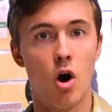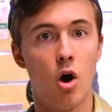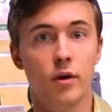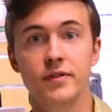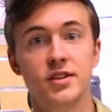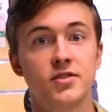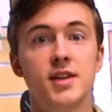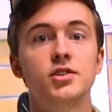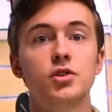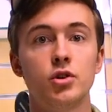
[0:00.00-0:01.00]
all of these
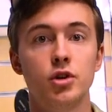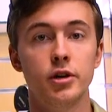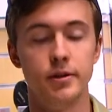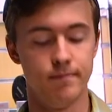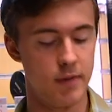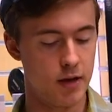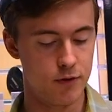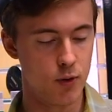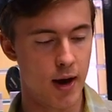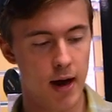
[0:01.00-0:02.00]
lenses are good.
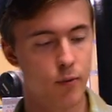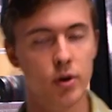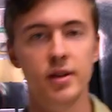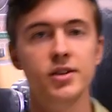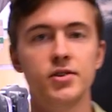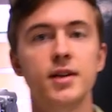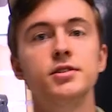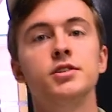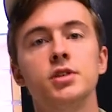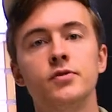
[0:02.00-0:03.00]
If you have one of these
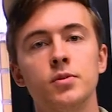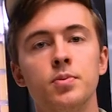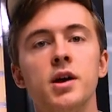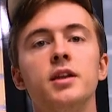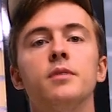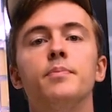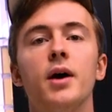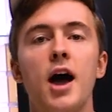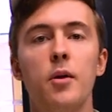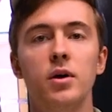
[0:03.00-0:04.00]
lenses, if you're planning to
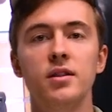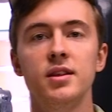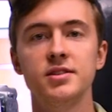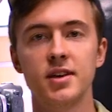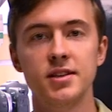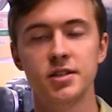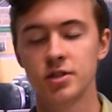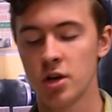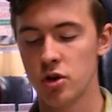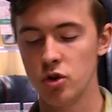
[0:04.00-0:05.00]
buy one of these
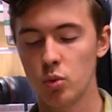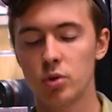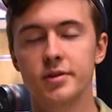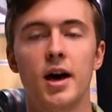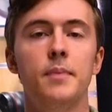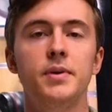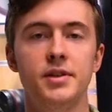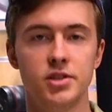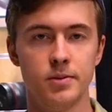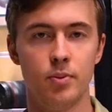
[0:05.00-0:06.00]
lenses, you will not be
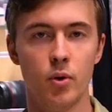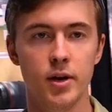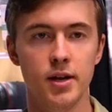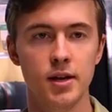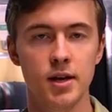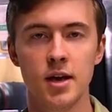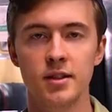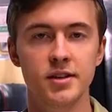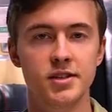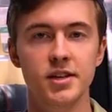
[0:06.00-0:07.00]
disappointed.
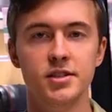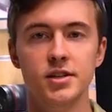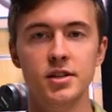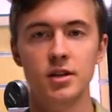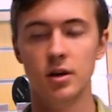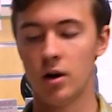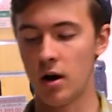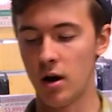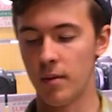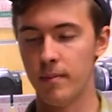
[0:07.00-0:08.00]
This isn't
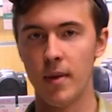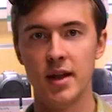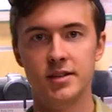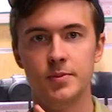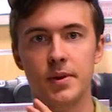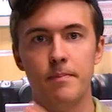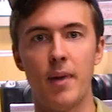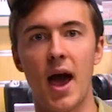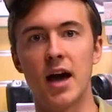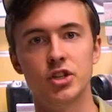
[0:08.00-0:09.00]
meant to be
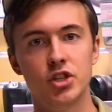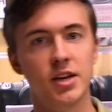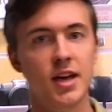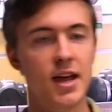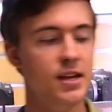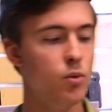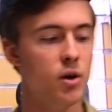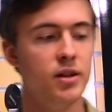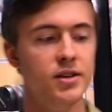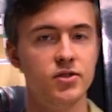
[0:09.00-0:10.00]
bashing any
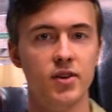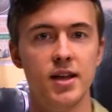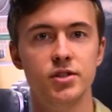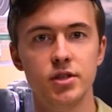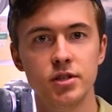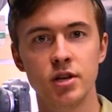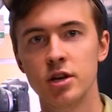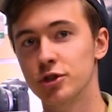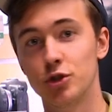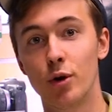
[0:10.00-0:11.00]
one of these lenses,
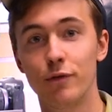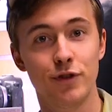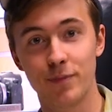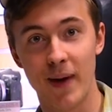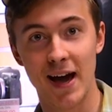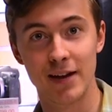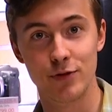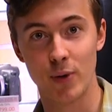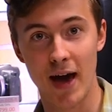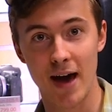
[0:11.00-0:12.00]
so don't feel bad
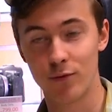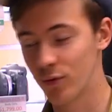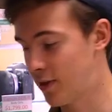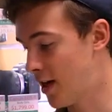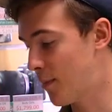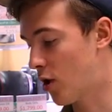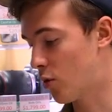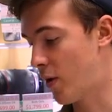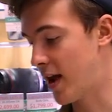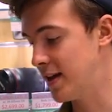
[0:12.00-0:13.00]
if you have them
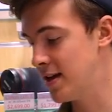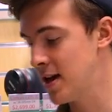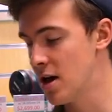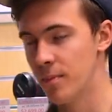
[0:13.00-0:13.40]
already,